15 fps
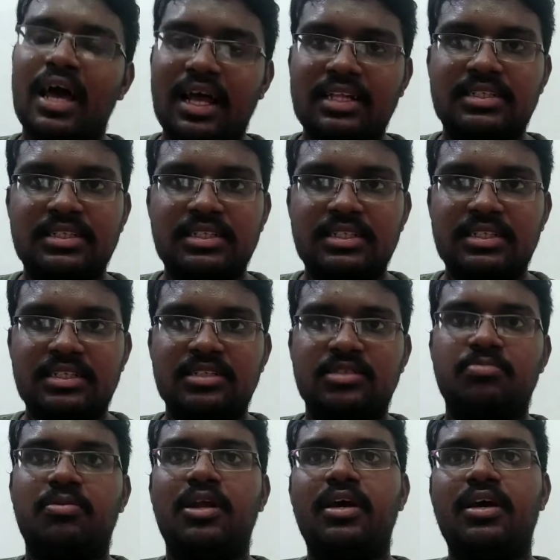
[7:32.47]
LCD
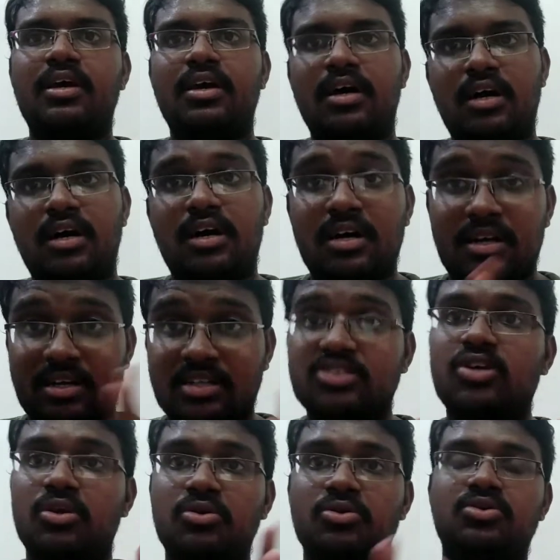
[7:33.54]
display
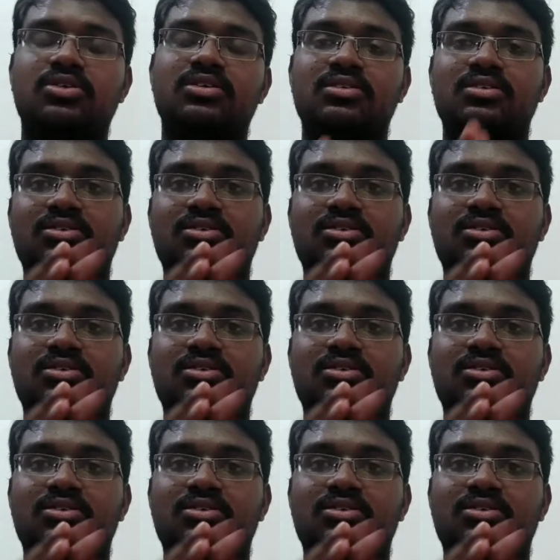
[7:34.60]
resolution.